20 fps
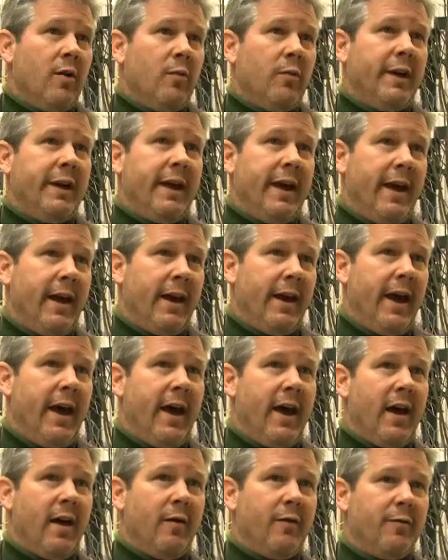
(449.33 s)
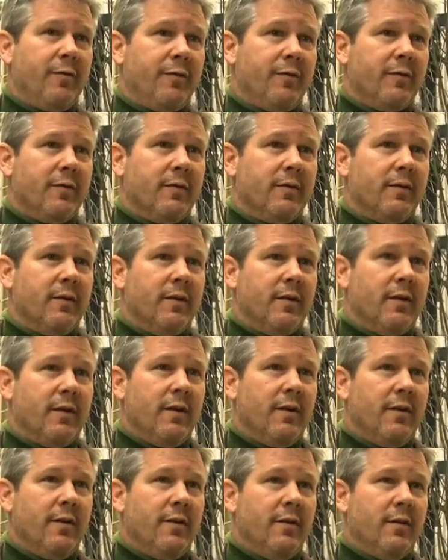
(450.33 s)
We can't have
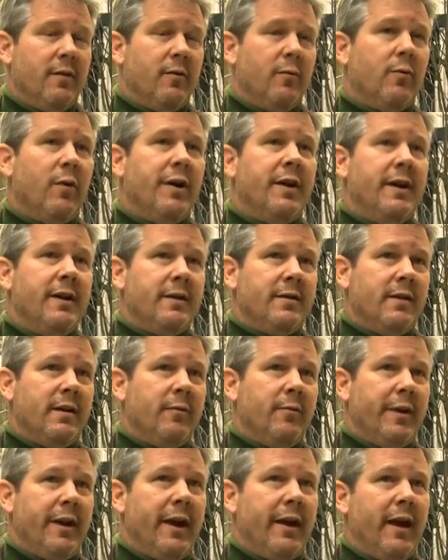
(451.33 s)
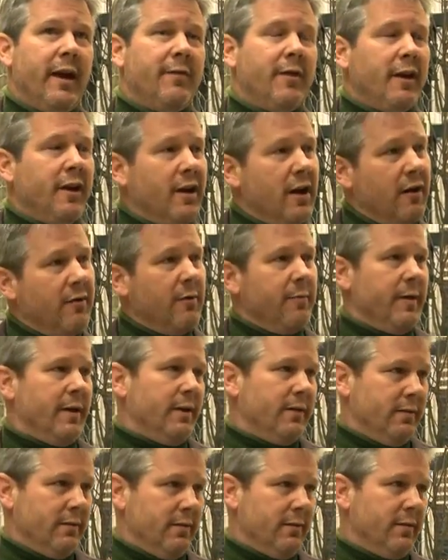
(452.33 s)
we can't have the
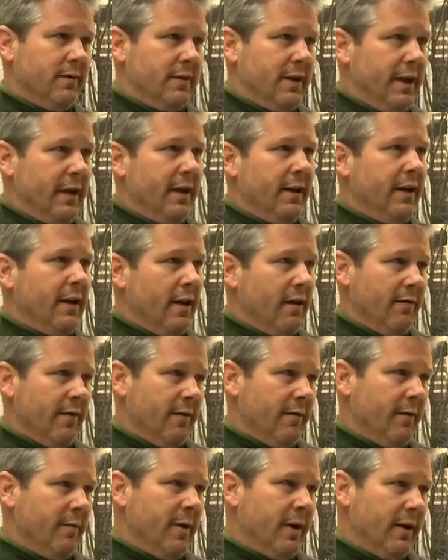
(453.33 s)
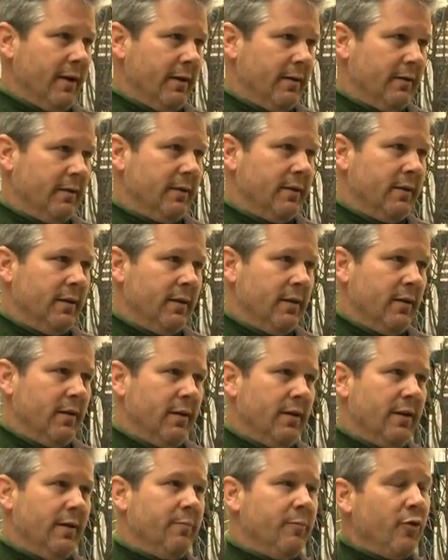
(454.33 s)
government taking care of everybody.
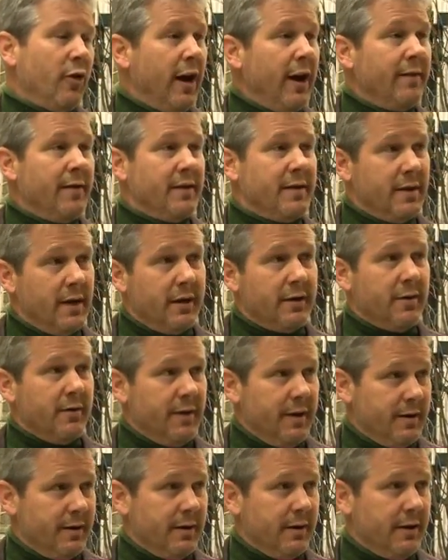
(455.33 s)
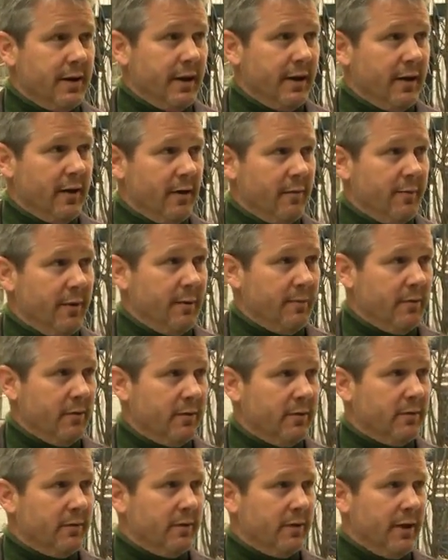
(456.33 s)
The private sector needs to take care of people,
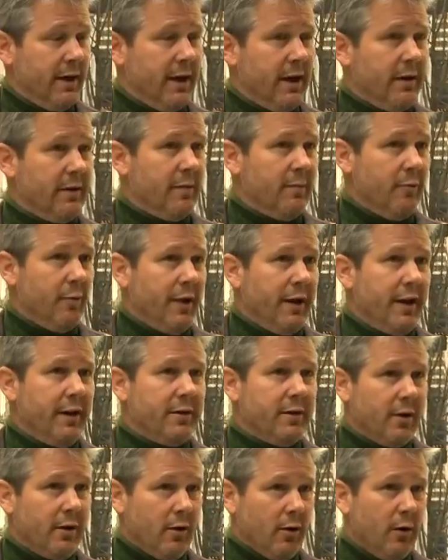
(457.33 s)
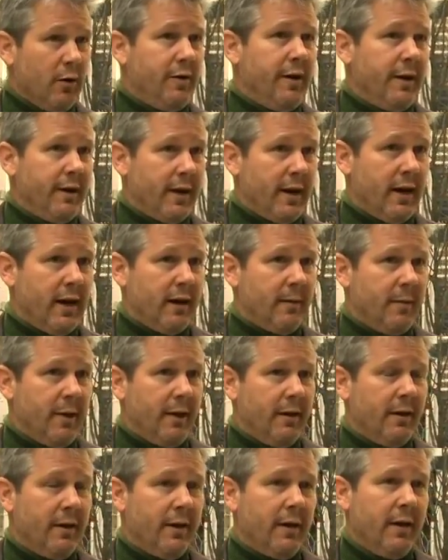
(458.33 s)
and we need to grow the
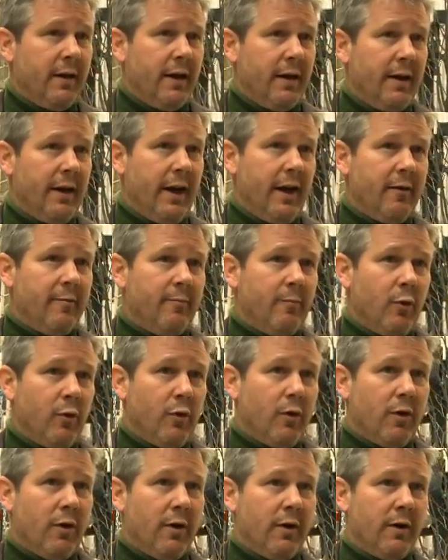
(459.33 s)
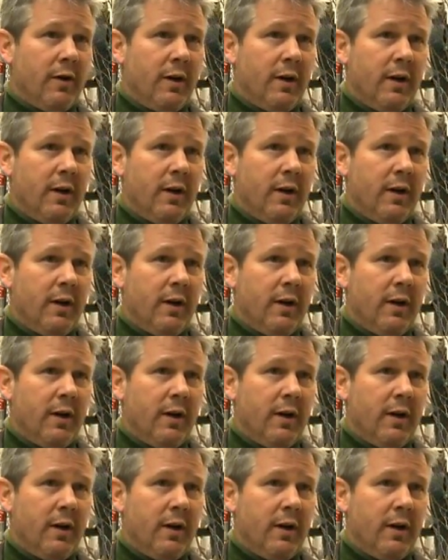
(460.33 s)
economy and have more